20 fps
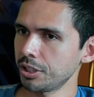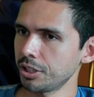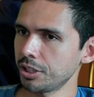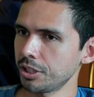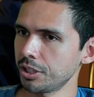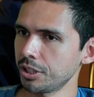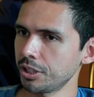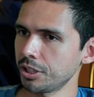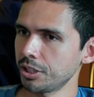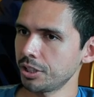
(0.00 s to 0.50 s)

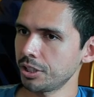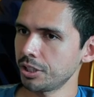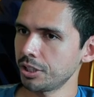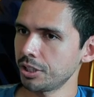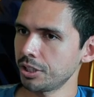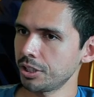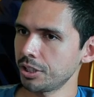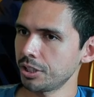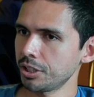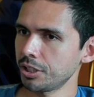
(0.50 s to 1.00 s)
And the
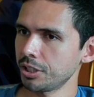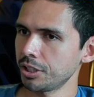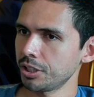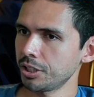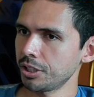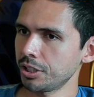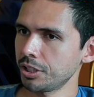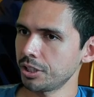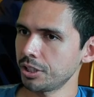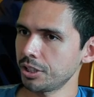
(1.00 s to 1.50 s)
shield does give
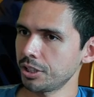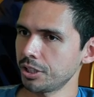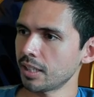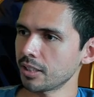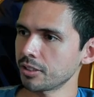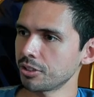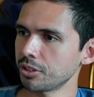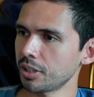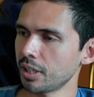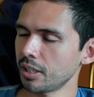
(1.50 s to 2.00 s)
it a nice
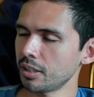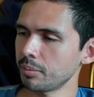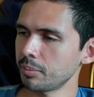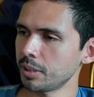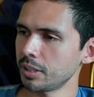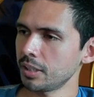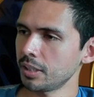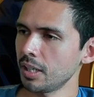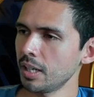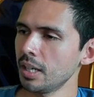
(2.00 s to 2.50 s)
extra
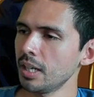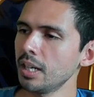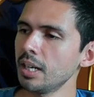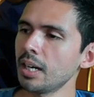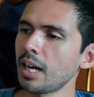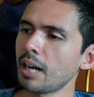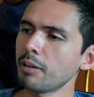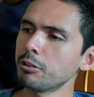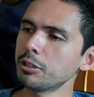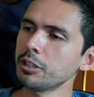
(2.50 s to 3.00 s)
element.
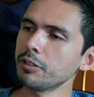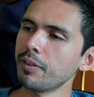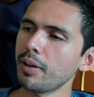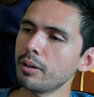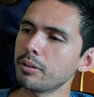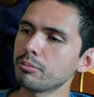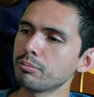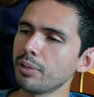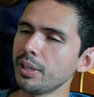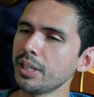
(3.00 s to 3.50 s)
I wonder if I
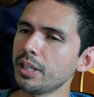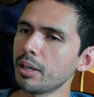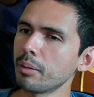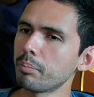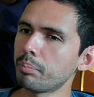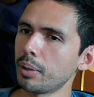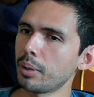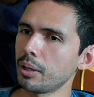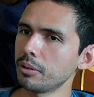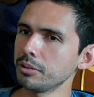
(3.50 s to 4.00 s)
would
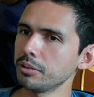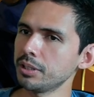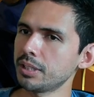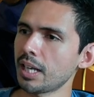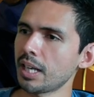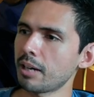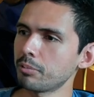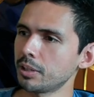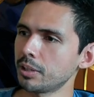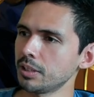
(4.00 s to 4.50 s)
recompose
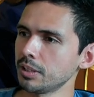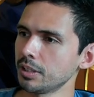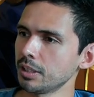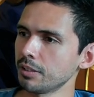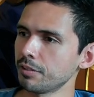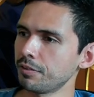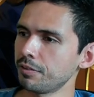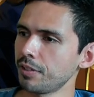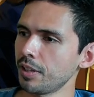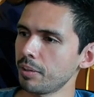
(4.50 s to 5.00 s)
that one
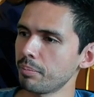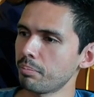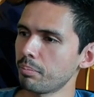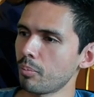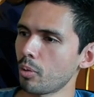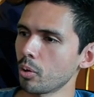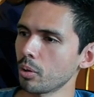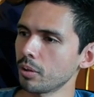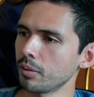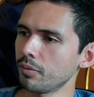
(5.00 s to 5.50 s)
to fit
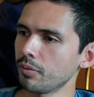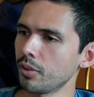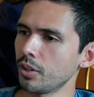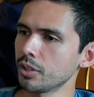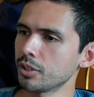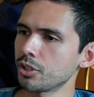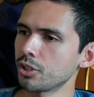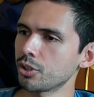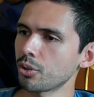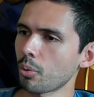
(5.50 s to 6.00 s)
more of the
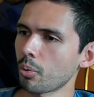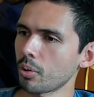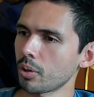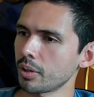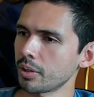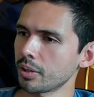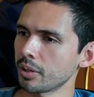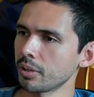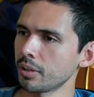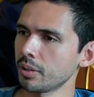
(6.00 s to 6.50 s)

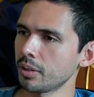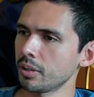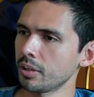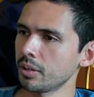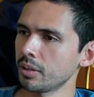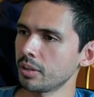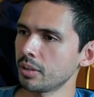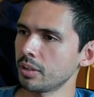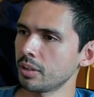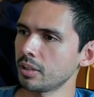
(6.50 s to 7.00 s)
sword.
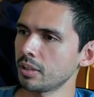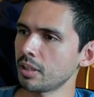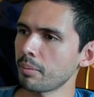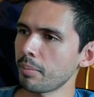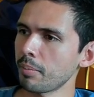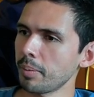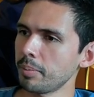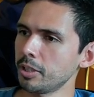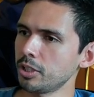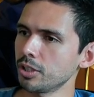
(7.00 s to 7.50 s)
Then
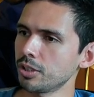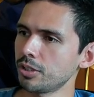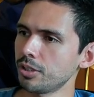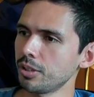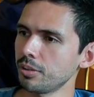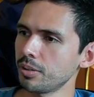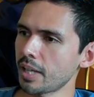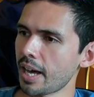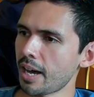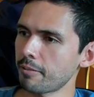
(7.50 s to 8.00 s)
maybe just
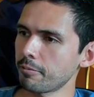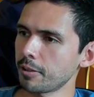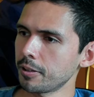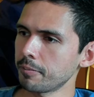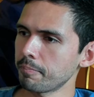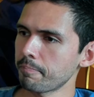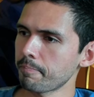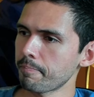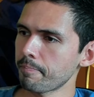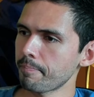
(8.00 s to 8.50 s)
do that
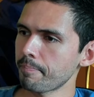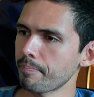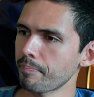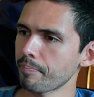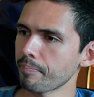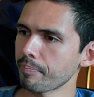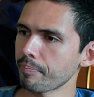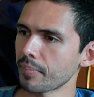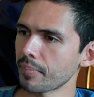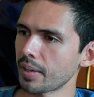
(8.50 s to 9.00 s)
one.
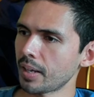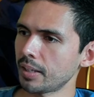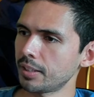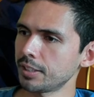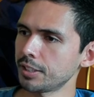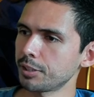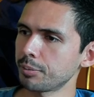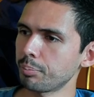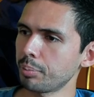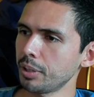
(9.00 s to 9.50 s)

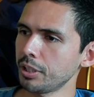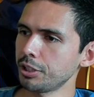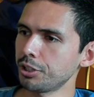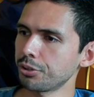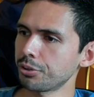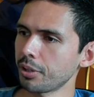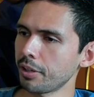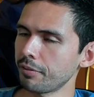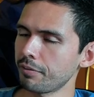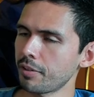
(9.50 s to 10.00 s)
Because it's pretty
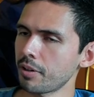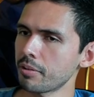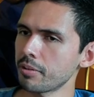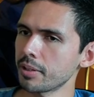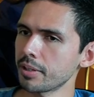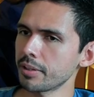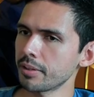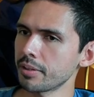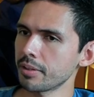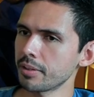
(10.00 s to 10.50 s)
straightforward.